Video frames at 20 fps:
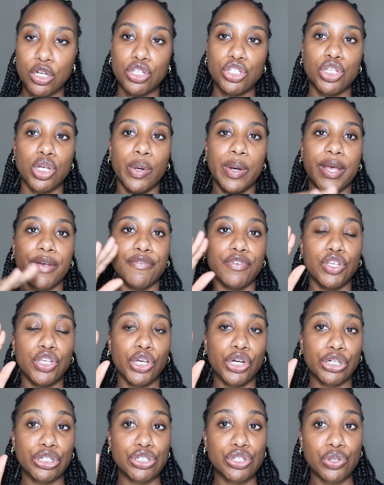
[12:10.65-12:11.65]
So if
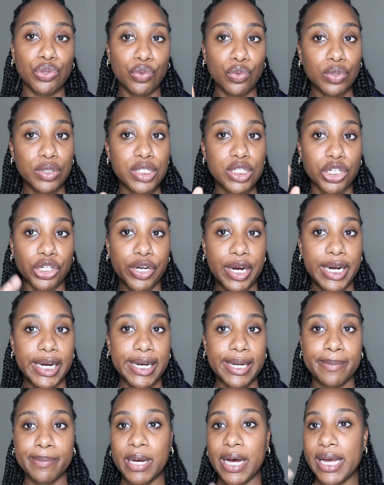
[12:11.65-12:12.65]
your school is
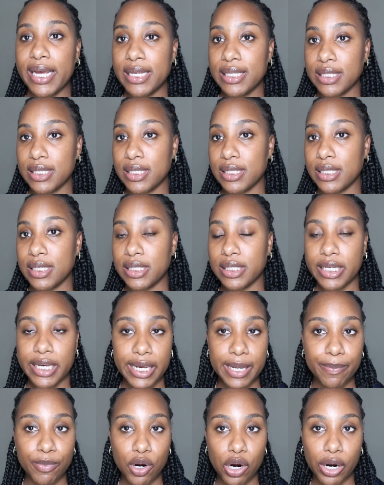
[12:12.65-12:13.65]
accredited by
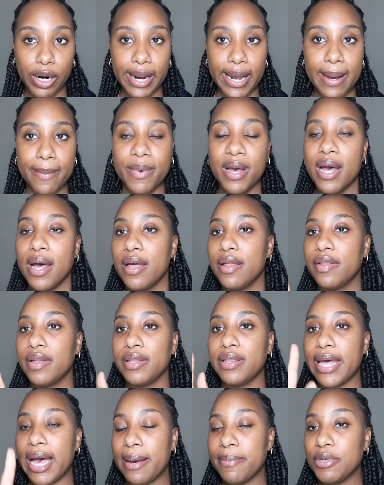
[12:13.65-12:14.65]
NCCT program,
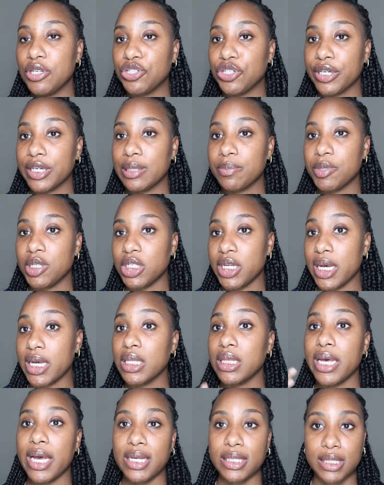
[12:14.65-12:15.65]
then that means you're going to be
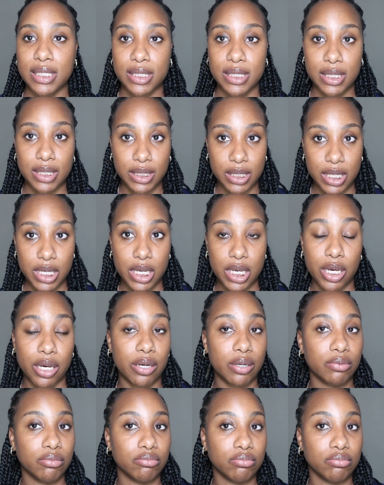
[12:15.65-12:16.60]
taking the NCCT